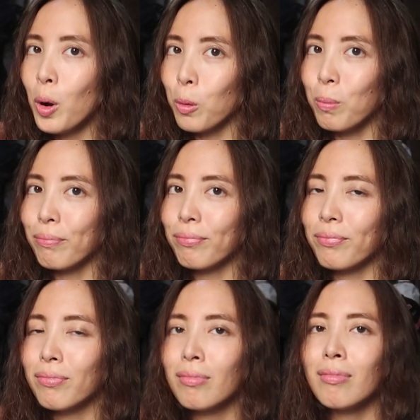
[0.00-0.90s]
foam.
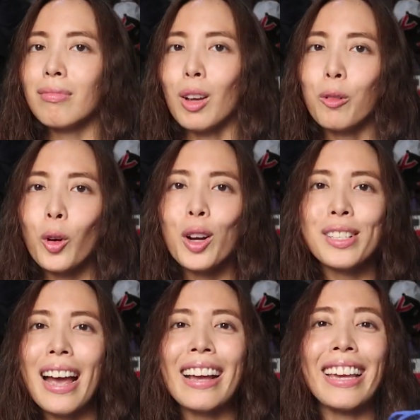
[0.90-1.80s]
Now, of
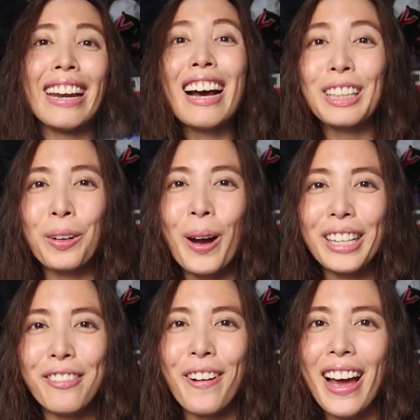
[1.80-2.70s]
course, I cannot
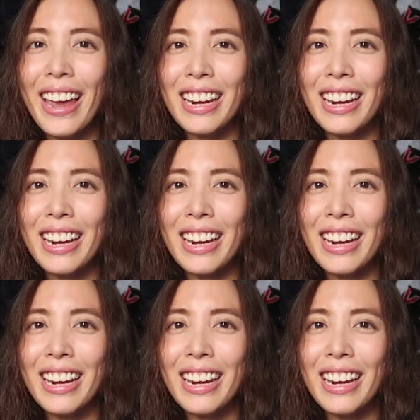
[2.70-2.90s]
quantify